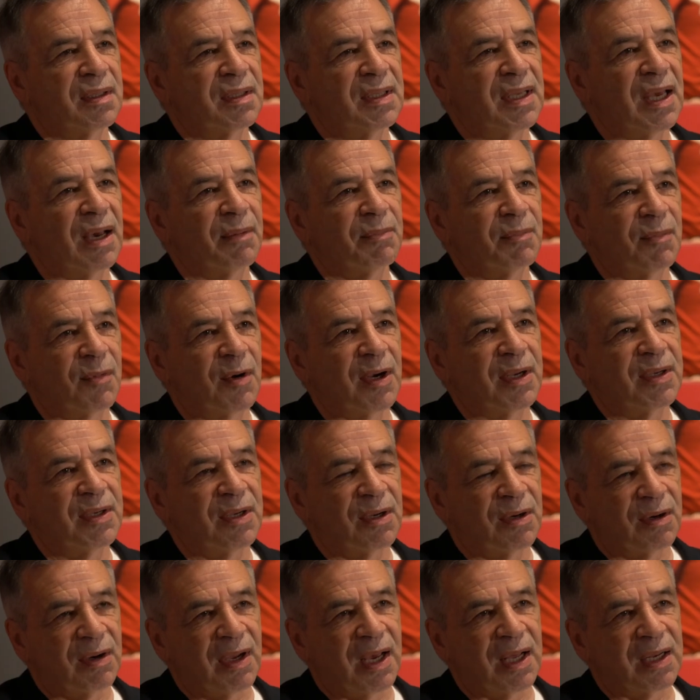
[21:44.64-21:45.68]
Yep, Red
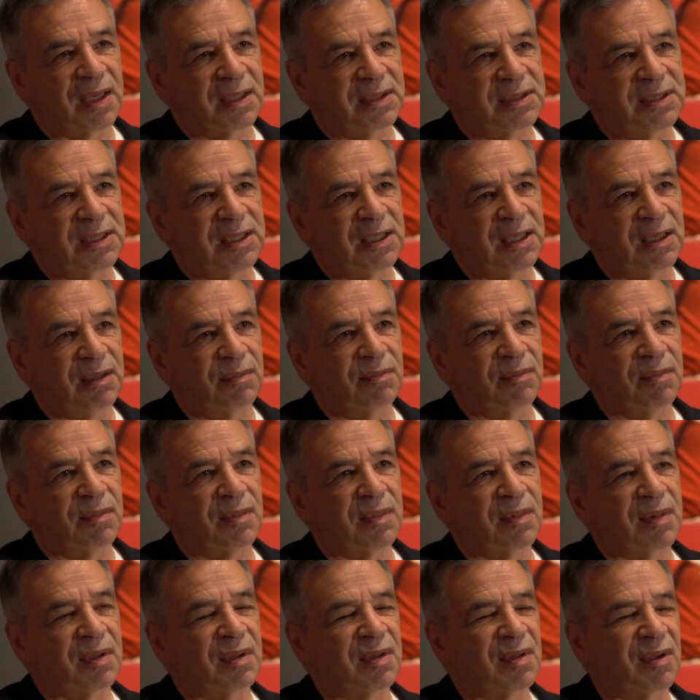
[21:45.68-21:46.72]
Deer had a team.
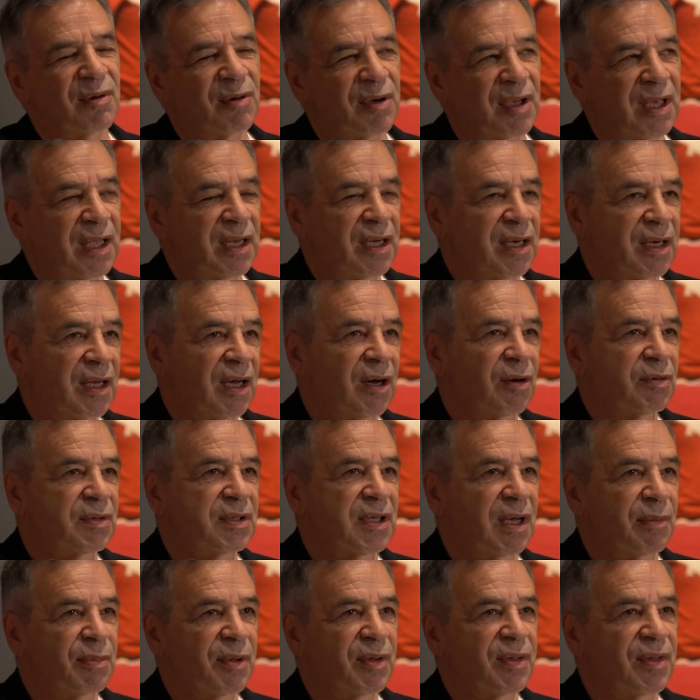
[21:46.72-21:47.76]
They were in and out
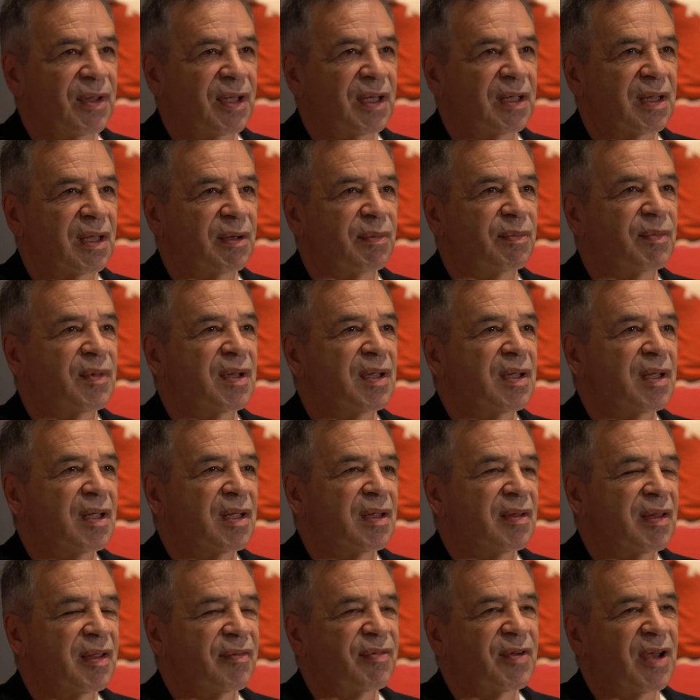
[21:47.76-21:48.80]
type of thing. They've,
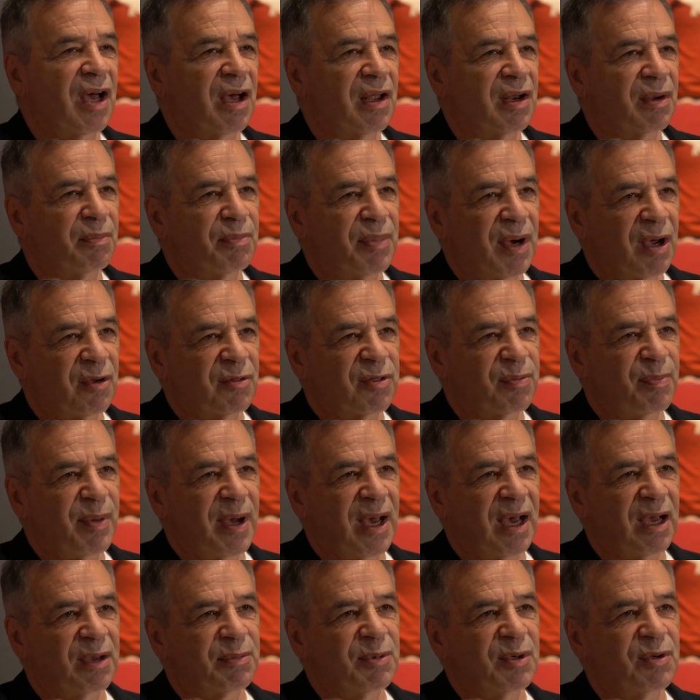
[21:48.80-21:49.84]
they've kind of bounced
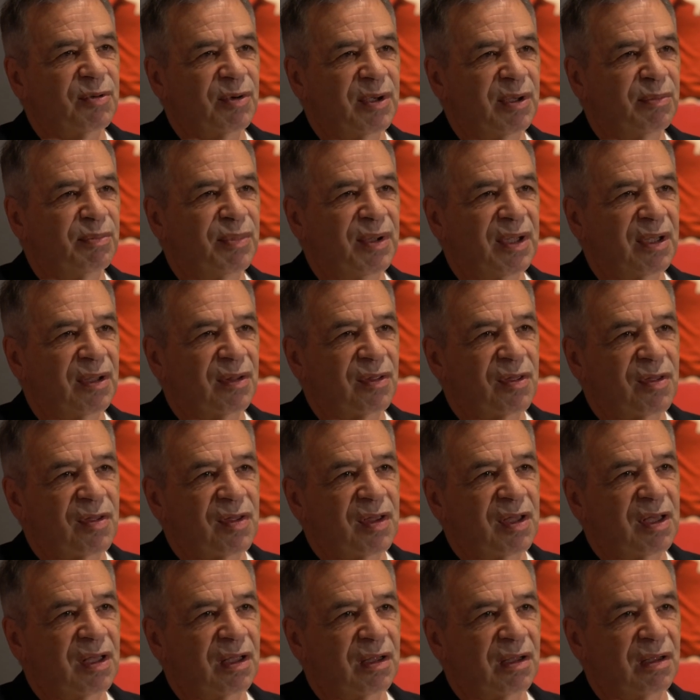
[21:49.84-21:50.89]
back between B and
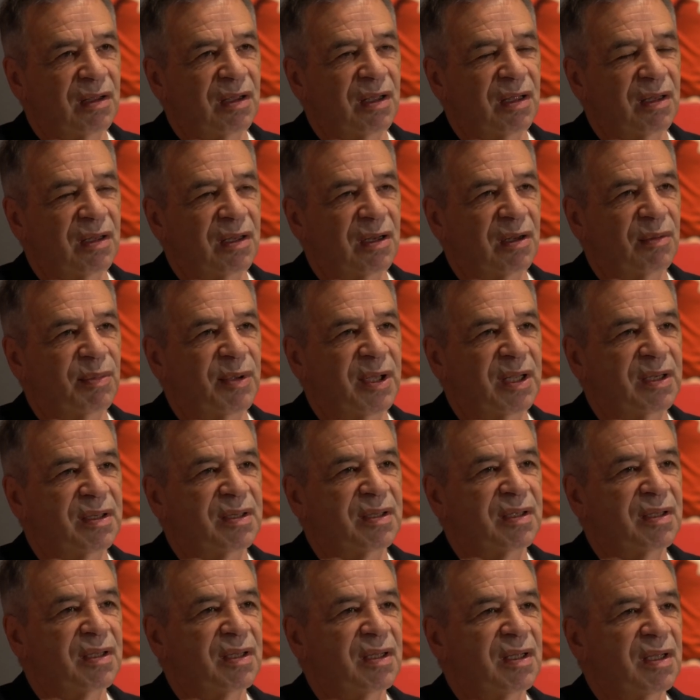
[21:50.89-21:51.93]
C a, a little bit.